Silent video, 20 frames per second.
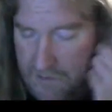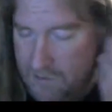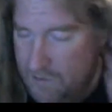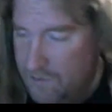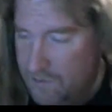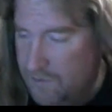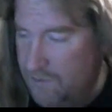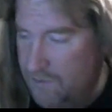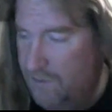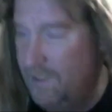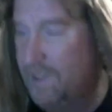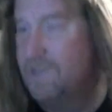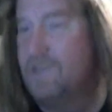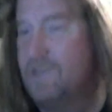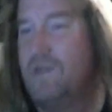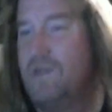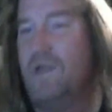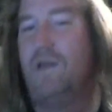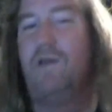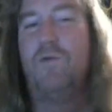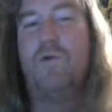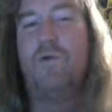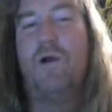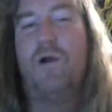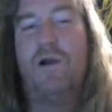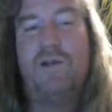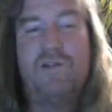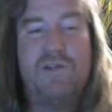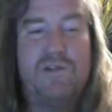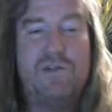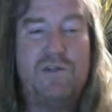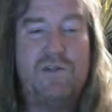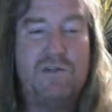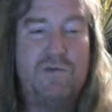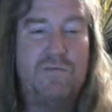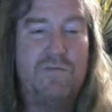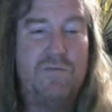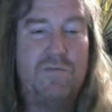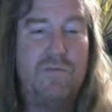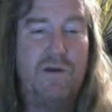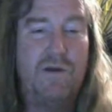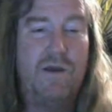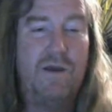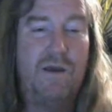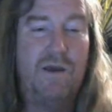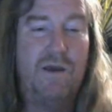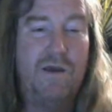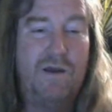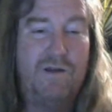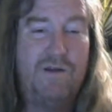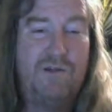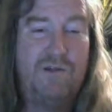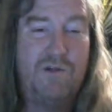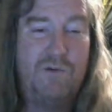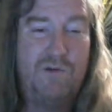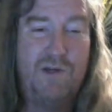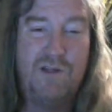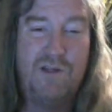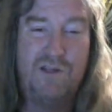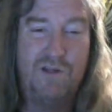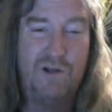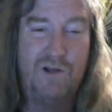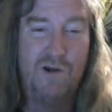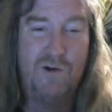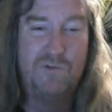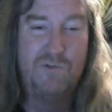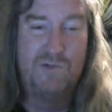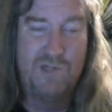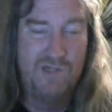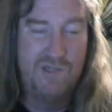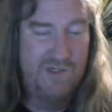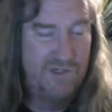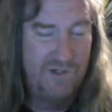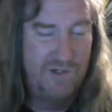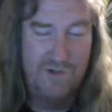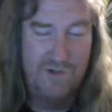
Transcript: next day rises, and I assume you got the alarm set, so